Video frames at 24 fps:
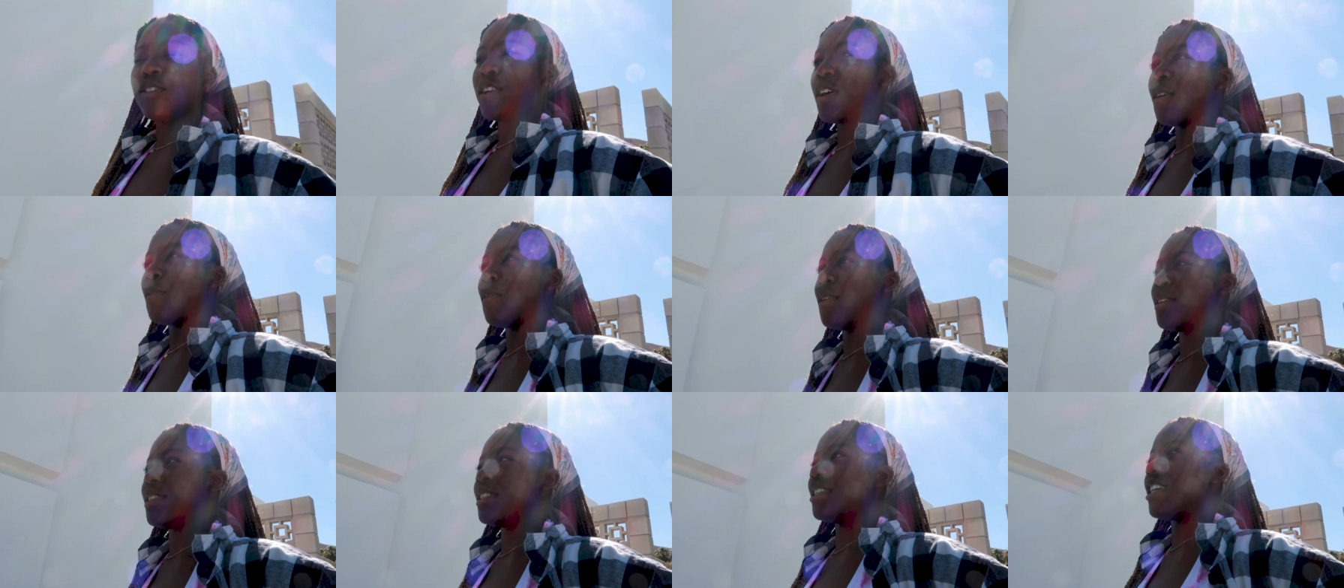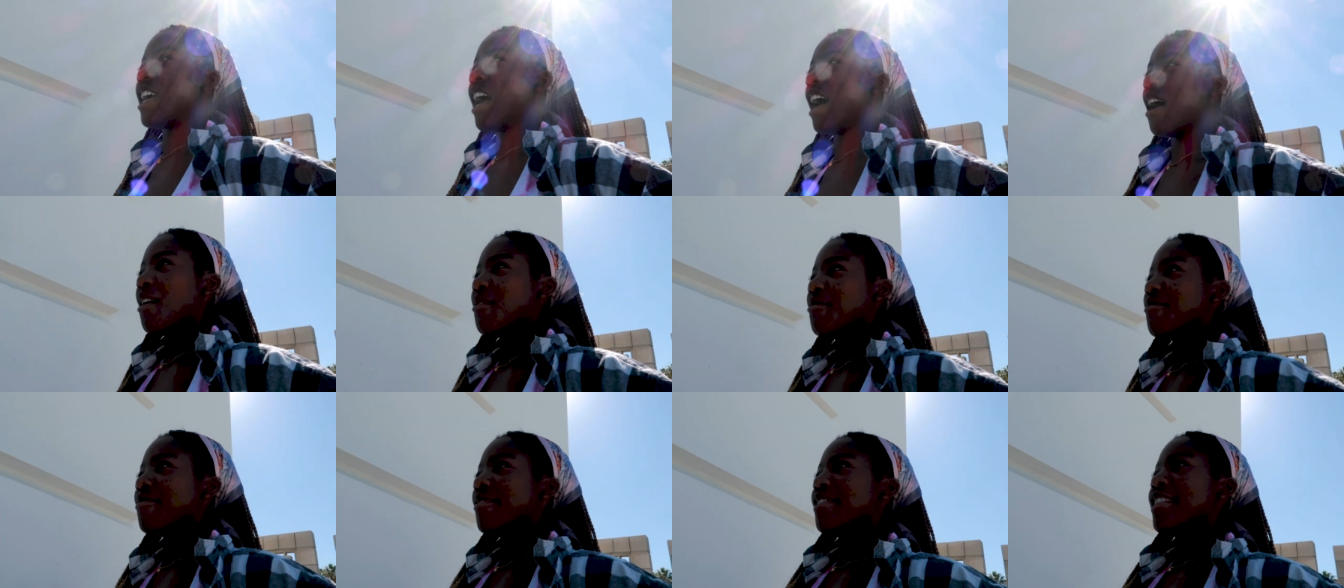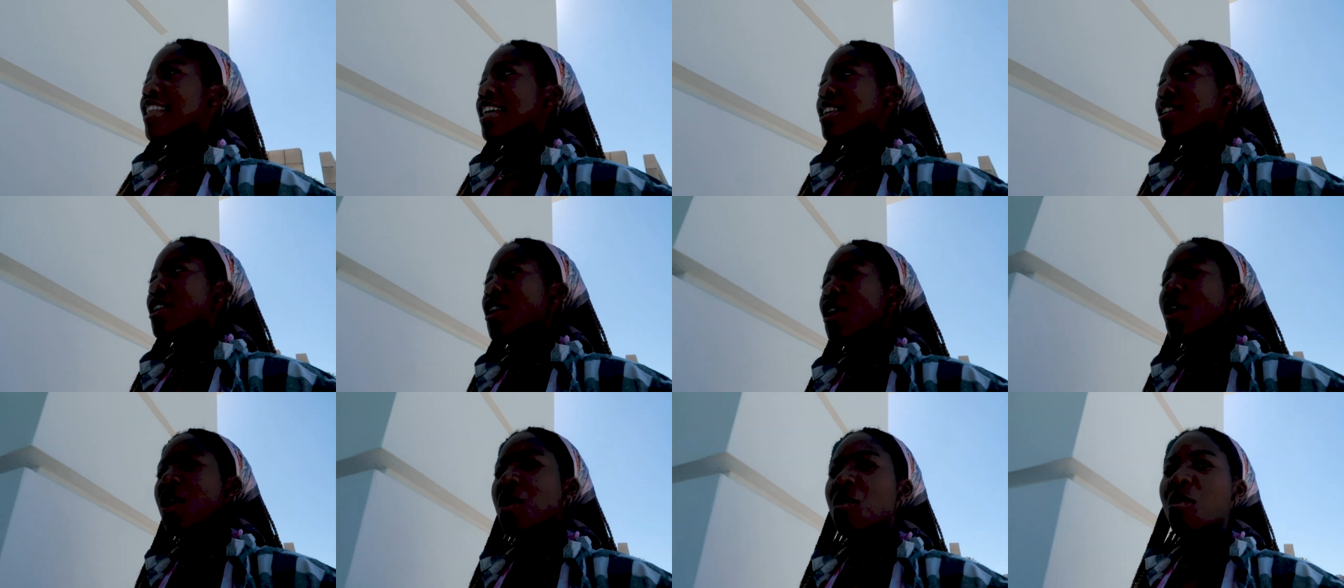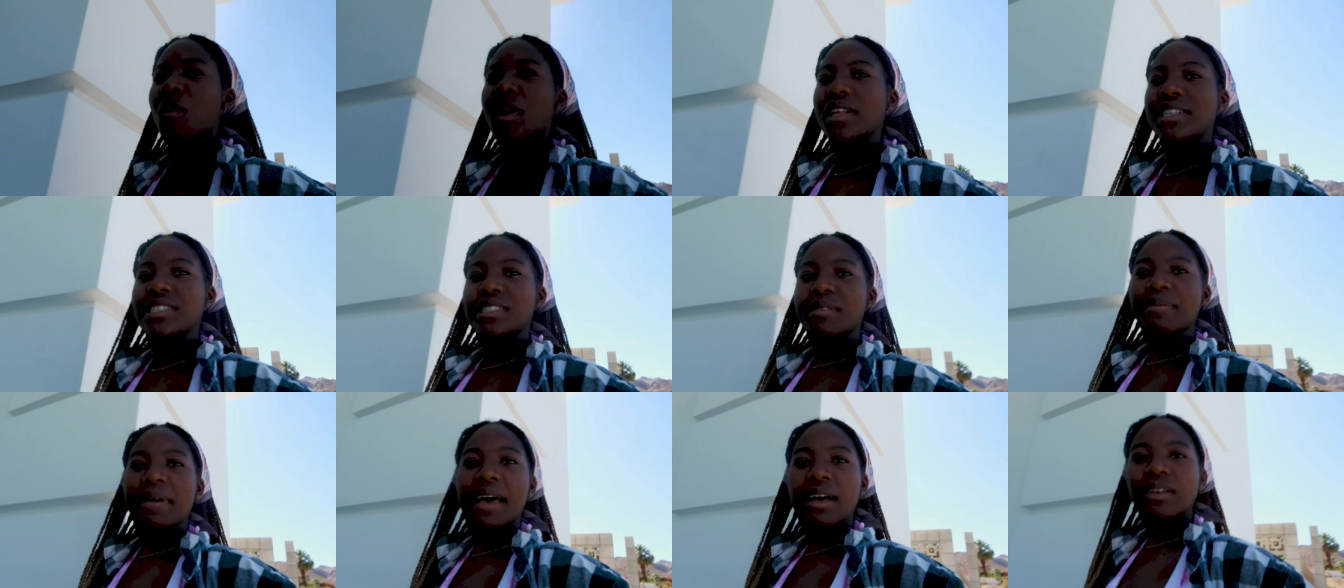do not want to come. They know
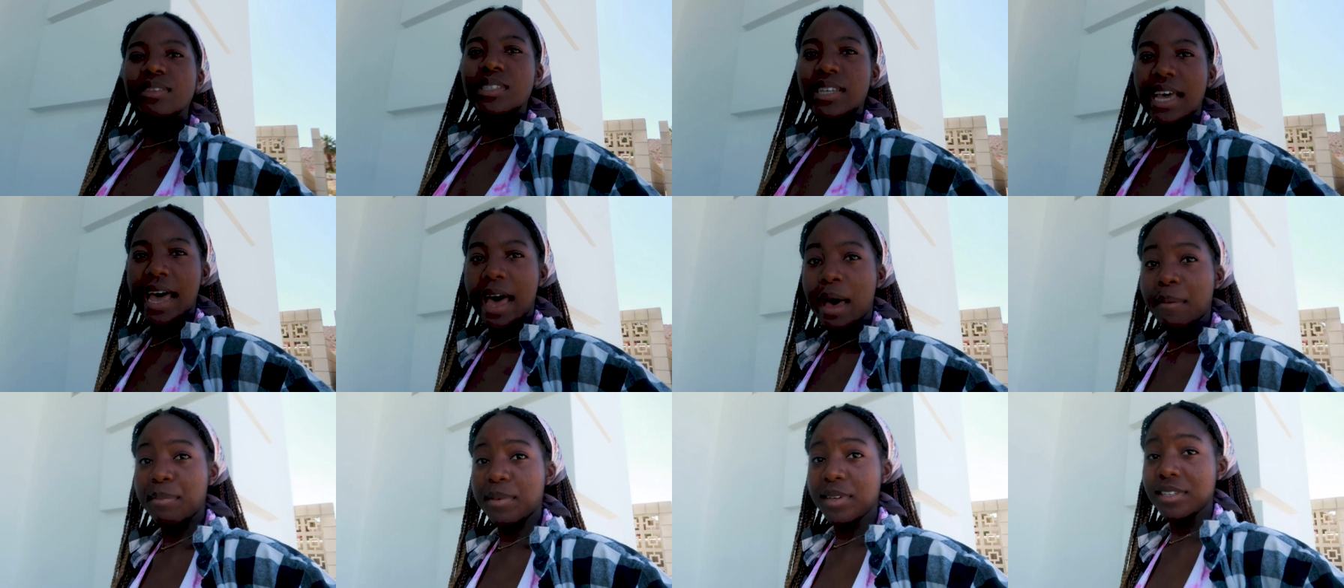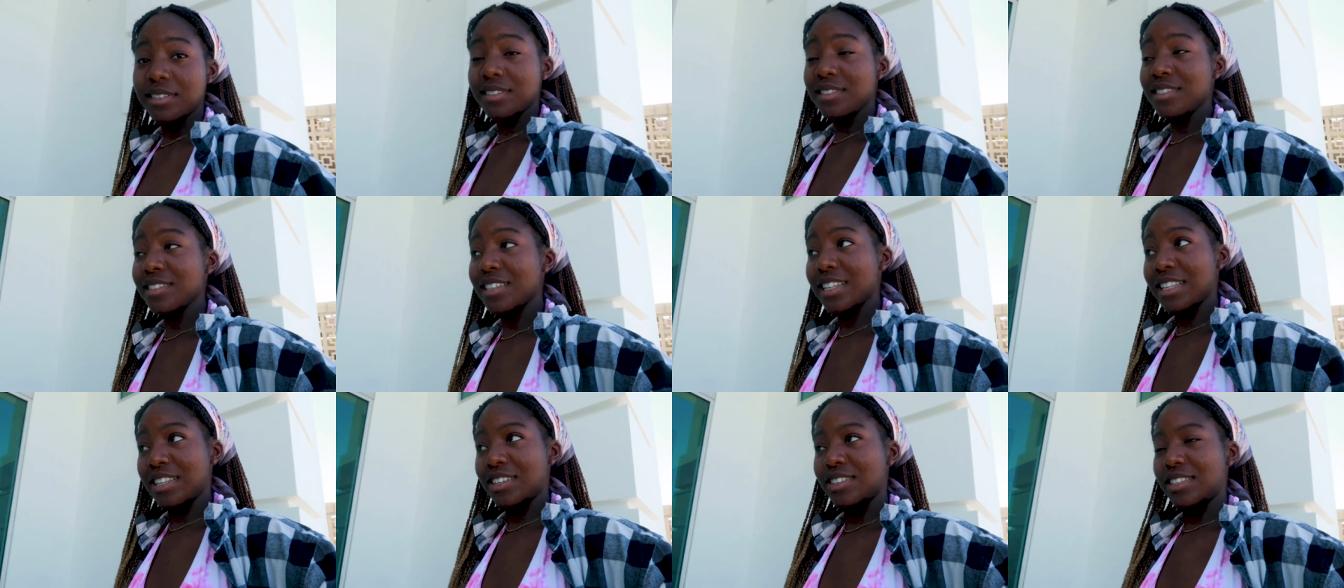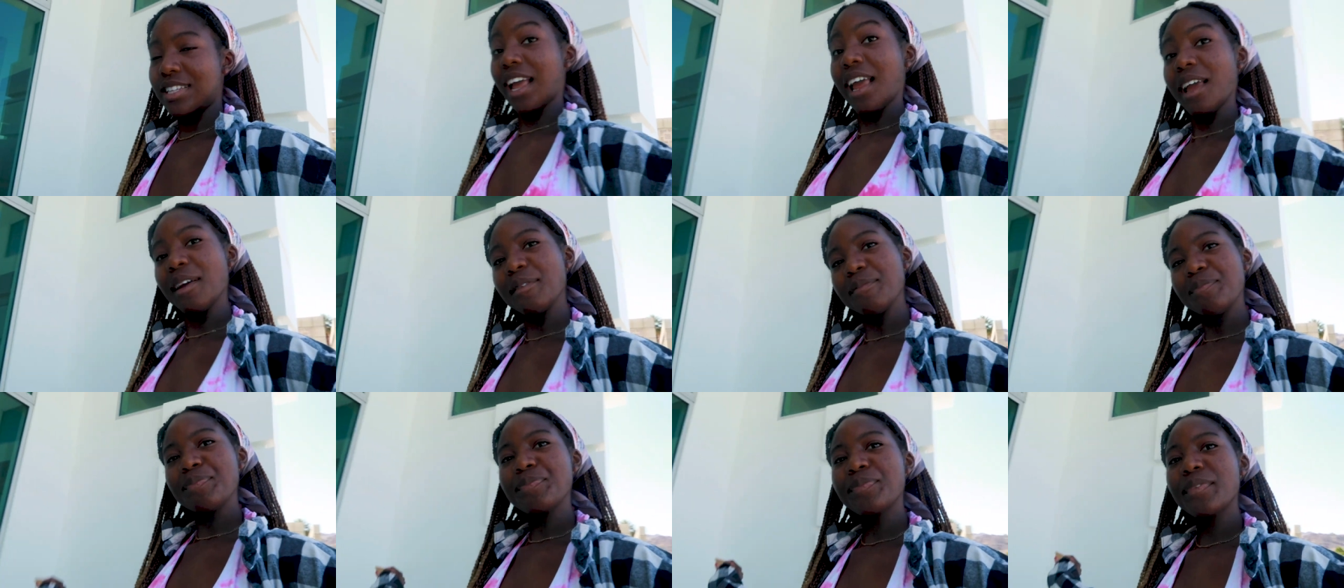what's about to happen, clearly.